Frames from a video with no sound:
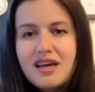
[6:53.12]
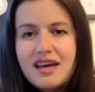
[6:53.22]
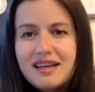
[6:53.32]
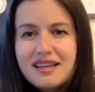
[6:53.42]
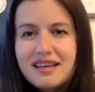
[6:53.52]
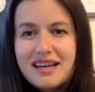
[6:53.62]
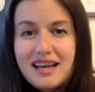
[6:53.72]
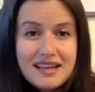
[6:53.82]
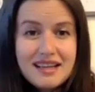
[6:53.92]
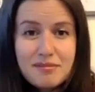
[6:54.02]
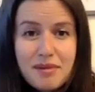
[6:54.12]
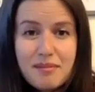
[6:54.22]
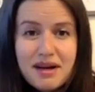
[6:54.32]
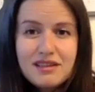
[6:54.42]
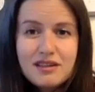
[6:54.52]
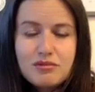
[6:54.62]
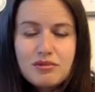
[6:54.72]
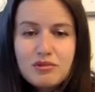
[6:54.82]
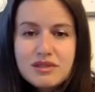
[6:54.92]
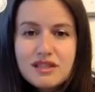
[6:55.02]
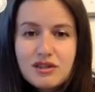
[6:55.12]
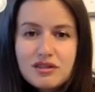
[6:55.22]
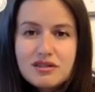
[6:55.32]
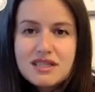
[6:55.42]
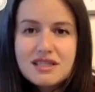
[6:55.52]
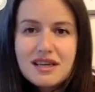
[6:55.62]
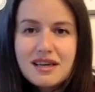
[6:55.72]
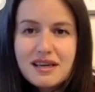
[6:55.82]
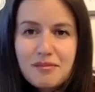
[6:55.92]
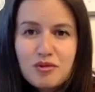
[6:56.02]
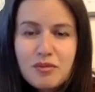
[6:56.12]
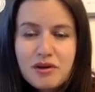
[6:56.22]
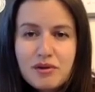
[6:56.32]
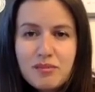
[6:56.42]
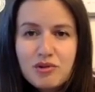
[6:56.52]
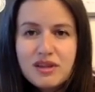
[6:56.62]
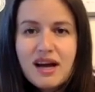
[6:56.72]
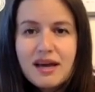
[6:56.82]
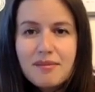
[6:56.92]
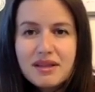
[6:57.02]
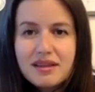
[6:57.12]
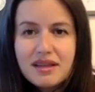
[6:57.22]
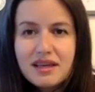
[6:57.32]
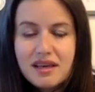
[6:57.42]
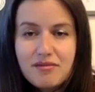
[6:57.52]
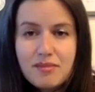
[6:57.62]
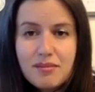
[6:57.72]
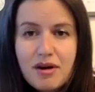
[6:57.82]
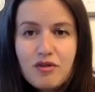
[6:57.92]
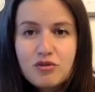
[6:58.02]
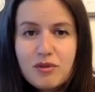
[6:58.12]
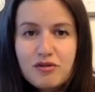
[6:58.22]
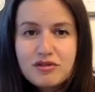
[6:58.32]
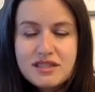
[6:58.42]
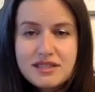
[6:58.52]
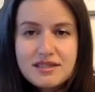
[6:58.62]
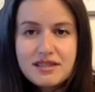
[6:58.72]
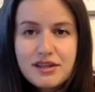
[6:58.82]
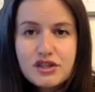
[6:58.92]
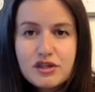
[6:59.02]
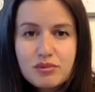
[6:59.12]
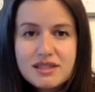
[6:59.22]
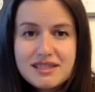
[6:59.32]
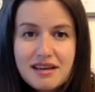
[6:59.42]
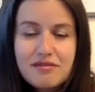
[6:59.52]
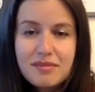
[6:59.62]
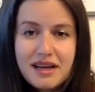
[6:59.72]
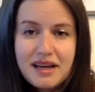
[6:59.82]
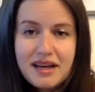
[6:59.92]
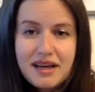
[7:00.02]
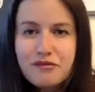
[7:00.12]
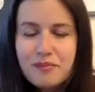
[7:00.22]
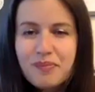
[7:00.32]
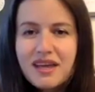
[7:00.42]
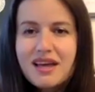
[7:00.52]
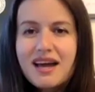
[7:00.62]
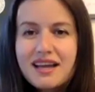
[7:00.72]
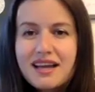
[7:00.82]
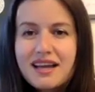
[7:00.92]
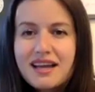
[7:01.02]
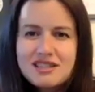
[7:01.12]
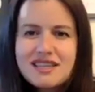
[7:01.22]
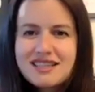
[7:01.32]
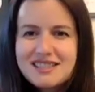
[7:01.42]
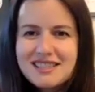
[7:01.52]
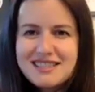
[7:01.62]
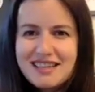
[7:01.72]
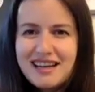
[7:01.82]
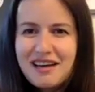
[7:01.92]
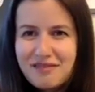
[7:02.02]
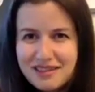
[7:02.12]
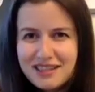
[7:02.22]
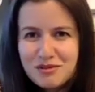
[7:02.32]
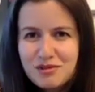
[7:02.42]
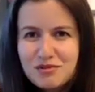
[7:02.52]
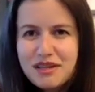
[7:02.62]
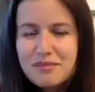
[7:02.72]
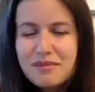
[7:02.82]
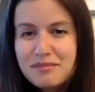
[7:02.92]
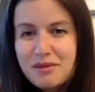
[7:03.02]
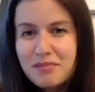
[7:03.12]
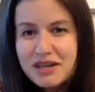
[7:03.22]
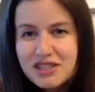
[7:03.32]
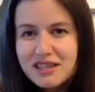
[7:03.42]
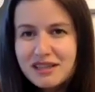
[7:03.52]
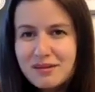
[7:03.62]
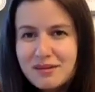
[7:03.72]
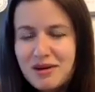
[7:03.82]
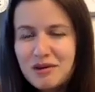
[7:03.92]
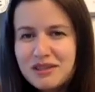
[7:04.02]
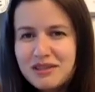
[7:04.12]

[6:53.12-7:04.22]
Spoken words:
And luckily, my mother, who is a nurse, came to my crib on time and gave me a mouth-to-mouth resuscitation, which saved my life. And I got a second chance in life, and that's what really made me passionate about it.